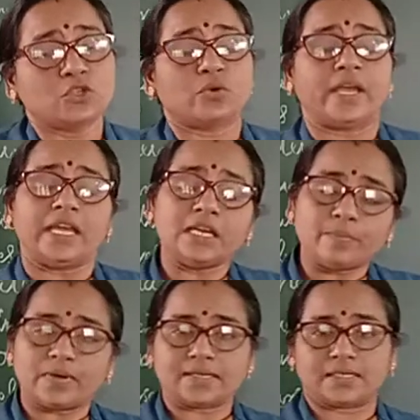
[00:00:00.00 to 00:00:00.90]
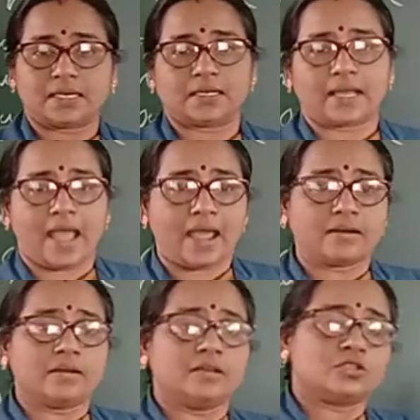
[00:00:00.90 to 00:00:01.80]
So any person
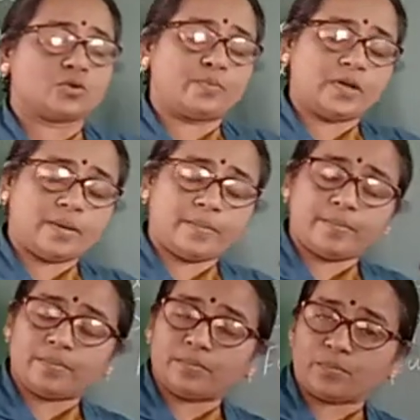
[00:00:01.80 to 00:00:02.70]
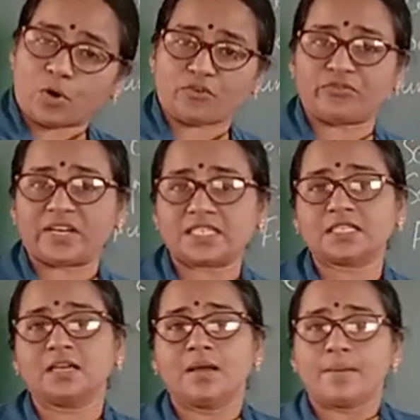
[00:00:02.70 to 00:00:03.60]
can profess,